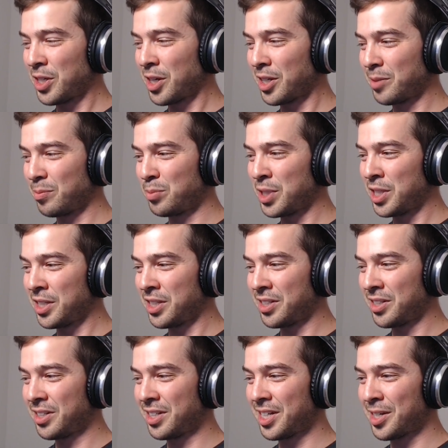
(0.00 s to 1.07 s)
not
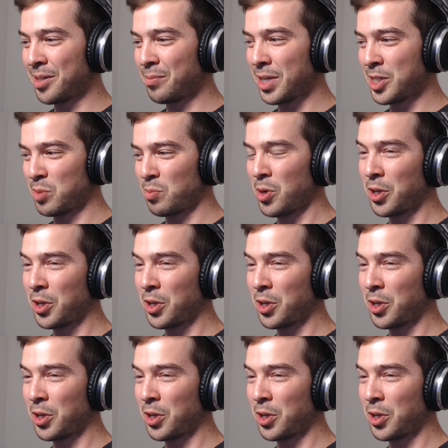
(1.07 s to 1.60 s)
be um, as